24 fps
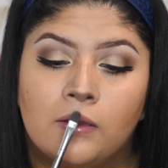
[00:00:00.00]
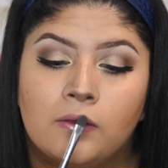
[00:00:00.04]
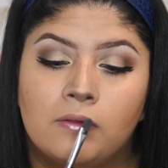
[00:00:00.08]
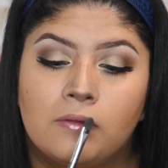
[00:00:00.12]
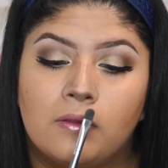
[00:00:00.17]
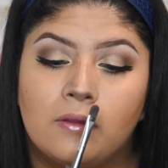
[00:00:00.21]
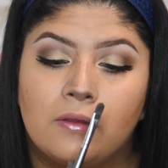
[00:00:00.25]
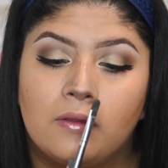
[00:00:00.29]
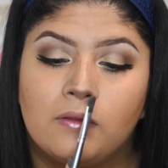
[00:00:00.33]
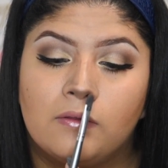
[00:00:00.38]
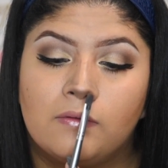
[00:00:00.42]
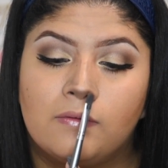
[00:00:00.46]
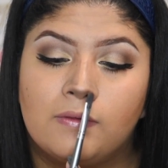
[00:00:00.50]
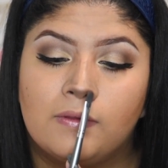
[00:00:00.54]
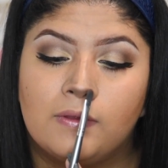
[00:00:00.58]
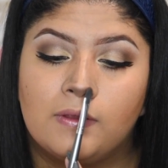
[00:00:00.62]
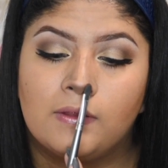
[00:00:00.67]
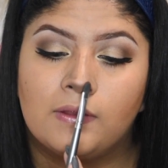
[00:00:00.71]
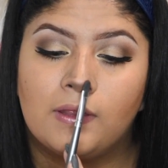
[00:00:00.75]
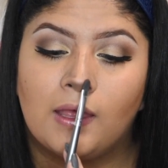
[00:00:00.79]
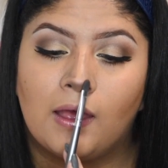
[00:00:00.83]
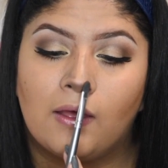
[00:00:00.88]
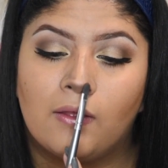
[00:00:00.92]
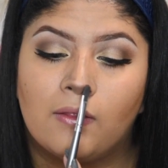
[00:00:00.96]
so you
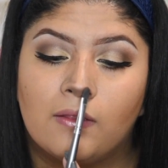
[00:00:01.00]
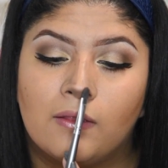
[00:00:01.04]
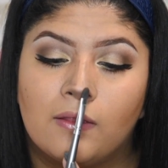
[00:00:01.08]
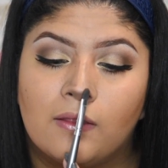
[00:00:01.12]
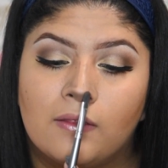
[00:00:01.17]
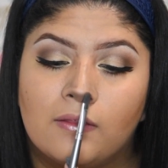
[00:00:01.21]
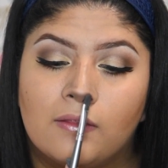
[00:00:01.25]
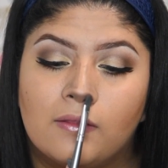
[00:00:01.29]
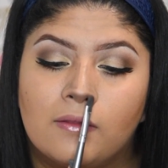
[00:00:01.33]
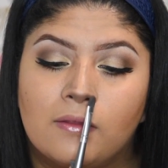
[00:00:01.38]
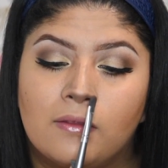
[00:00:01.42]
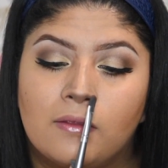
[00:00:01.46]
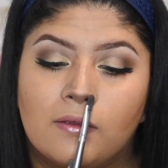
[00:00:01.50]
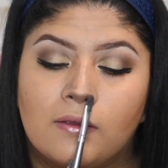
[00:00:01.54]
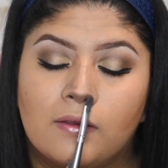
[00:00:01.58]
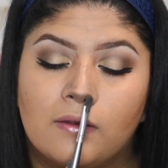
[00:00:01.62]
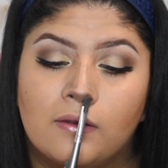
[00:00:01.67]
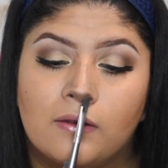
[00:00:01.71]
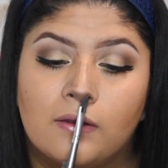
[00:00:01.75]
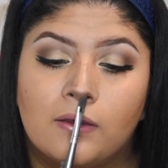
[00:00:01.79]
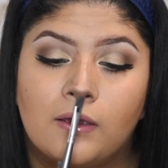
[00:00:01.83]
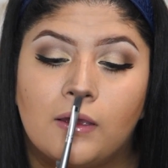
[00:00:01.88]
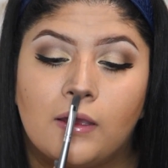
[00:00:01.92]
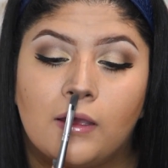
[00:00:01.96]
see how you
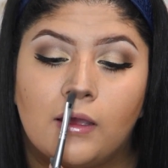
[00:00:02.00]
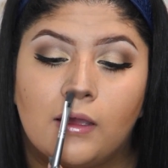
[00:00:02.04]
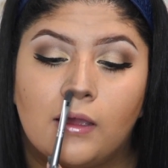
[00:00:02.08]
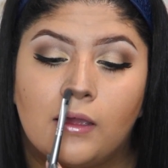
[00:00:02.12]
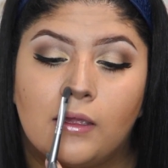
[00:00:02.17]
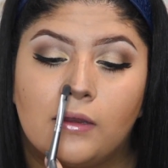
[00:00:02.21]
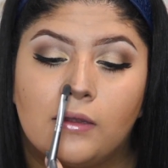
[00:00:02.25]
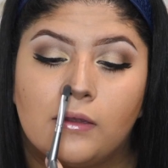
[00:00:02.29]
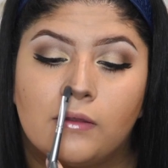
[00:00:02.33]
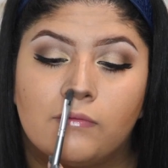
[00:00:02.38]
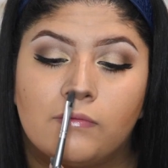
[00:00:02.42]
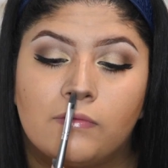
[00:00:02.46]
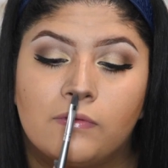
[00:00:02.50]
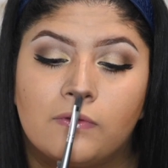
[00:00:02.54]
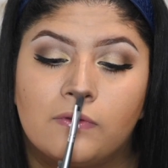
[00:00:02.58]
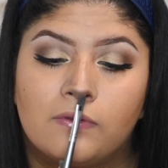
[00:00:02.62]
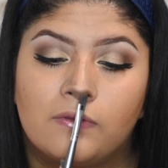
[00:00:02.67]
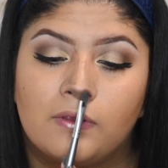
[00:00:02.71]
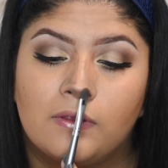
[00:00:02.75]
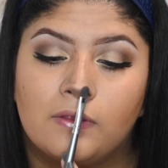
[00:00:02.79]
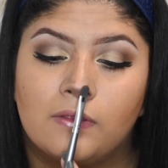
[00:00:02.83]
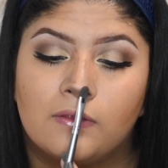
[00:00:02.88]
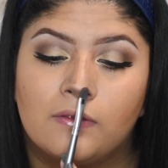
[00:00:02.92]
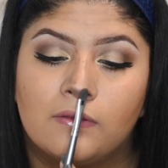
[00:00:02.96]
can kind of
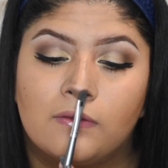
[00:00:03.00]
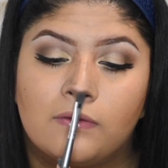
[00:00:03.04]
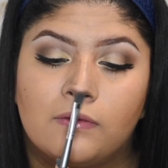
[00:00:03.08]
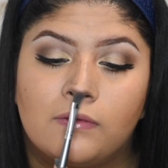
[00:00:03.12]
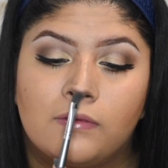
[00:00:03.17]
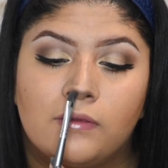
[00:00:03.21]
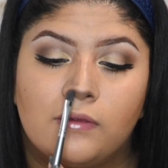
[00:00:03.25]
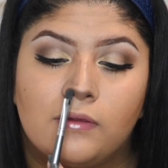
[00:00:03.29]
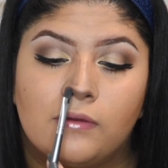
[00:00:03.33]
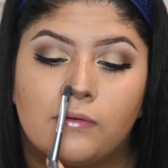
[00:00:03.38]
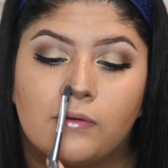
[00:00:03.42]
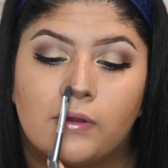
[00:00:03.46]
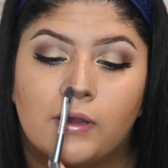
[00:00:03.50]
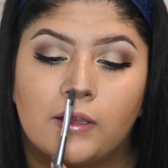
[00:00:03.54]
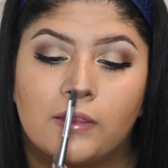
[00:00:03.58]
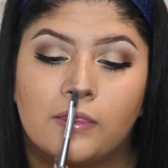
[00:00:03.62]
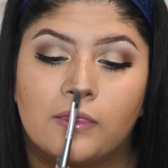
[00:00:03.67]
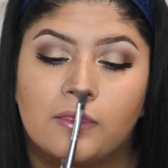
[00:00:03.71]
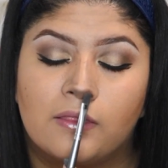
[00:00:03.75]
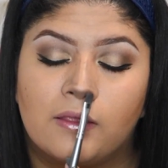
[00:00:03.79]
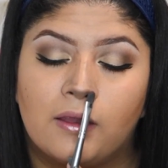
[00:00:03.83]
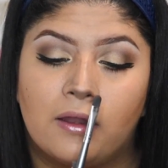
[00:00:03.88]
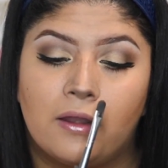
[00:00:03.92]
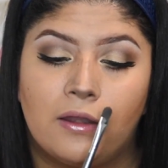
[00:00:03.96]
see the C right
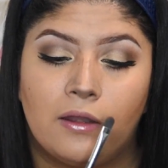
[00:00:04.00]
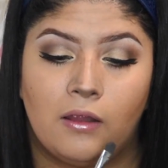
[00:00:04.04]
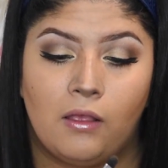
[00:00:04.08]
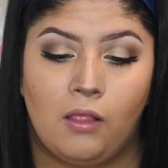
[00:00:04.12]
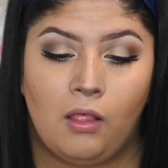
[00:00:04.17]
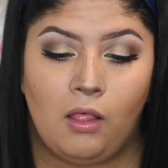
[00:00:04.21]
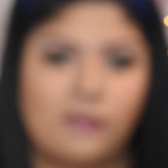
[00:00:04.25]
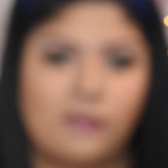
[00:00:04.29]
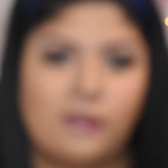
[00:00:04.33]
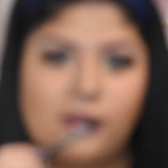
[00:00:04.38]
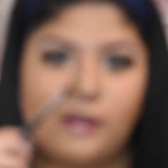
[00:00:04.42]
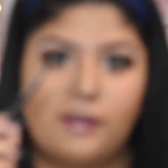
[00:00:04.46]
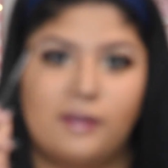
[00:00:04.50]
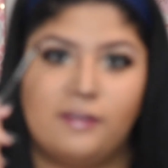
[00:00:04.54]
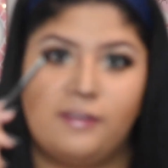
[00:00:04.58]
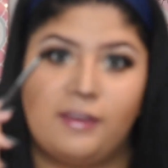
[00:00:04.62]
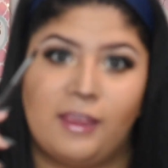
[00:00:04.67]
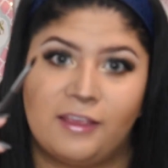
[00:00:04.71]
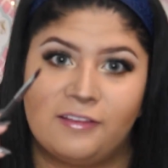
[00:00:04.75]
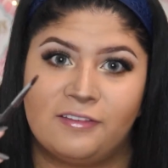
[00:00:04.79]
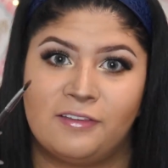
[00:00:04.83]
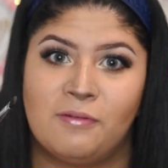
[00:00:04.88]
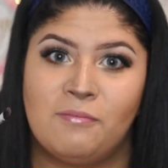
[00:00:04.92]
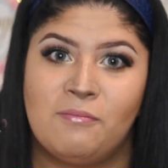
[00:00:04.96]
there. you're going to
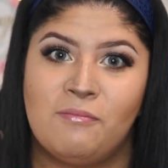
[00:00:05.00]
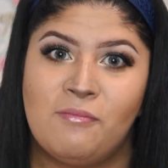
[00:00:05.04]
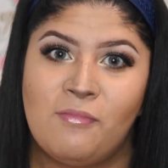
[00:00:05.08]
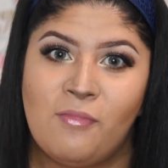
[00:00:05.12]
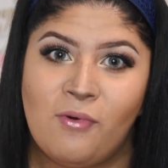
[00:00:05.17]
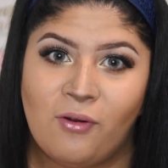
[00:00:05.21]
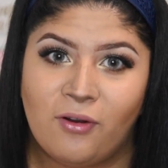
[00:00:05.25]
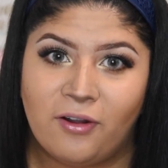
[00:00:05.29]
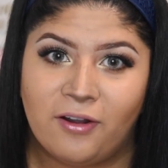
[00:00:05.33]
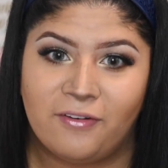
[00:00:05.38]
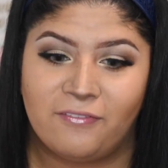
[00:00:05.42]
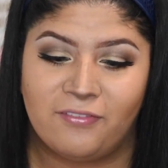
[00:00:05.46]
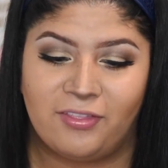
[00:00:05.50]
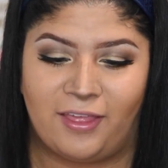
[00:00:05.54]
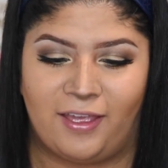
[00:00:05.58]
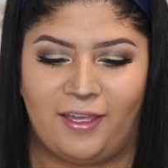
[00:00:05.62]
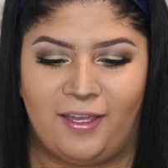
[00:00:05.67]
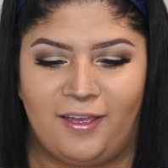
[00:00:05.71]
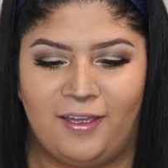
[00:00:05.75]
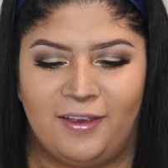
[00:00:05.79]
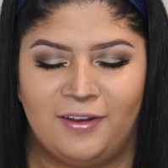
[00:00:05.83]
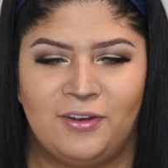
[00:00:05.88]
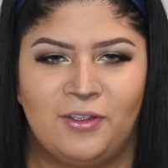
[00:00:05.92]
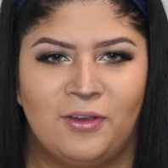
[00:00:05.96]
take some more of
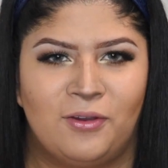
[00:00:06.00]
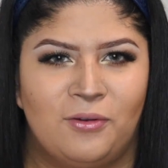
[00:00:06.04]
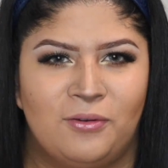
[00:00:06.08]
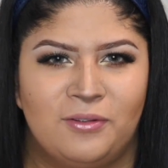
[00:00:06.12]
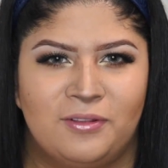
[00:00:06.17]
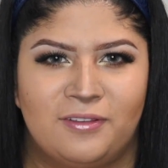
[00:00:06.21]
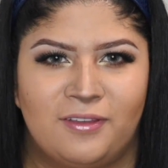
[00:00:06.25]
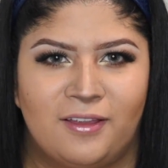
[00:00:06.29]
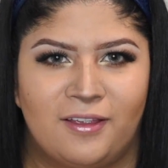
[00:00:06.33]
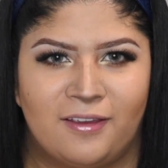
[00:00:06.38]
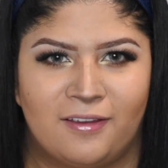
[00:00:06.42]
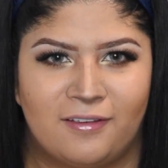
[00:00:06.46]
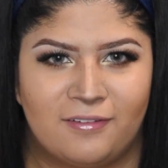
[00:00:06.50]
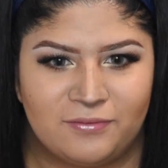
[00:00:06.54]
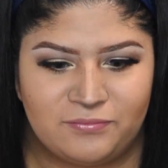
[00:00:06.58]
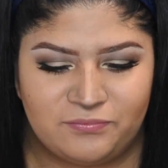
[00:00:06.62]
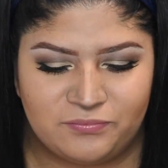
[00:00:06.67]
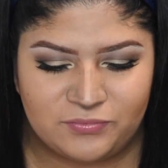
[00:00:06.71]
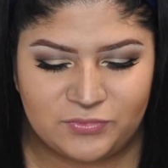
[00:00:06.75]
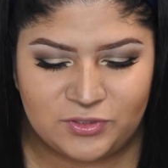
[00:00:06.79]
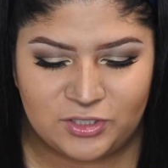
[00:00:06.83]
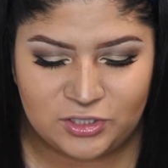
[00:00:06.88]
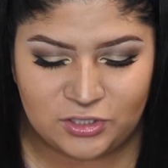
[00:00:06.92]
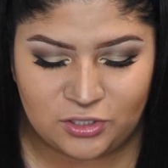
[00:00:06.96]
that. I know it's like
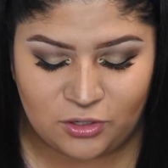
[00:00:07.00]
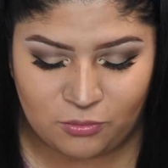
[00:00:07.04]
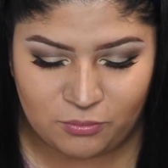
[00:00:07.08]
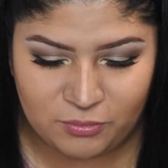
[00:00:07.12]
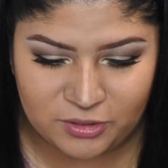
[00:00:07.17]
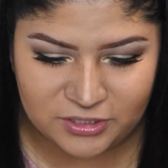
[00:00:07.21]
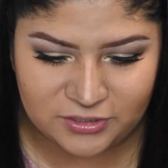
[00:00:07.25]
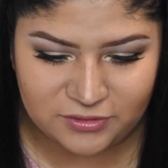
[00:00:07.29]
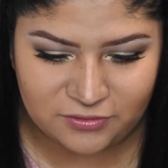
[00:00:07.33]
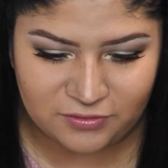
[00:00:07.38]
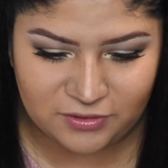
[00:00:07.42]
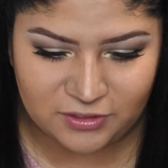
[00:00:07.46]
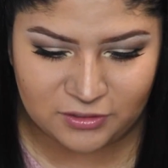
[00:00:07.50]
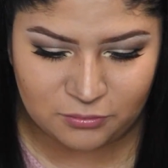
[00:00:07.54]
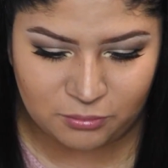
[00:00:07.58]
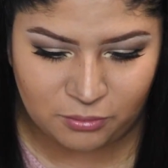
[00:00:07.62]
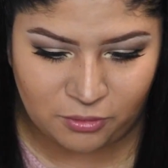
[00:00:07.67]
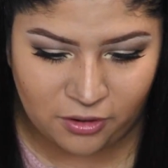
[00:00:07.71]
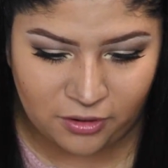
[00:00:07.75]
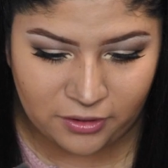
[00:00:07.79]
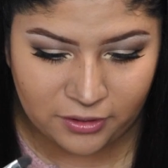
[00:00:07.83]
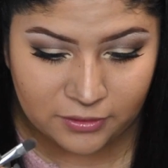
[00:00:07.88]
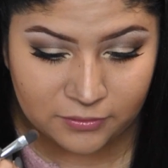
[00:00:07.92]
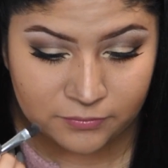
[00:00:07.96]
so much of this
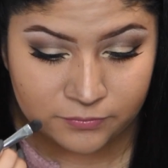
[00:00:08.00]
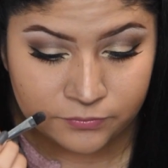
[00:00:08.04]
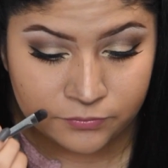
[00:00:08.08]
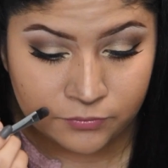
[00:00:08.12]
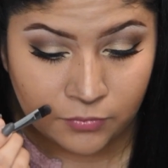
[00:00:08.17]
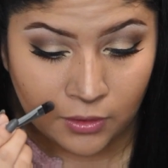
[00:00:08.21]
product.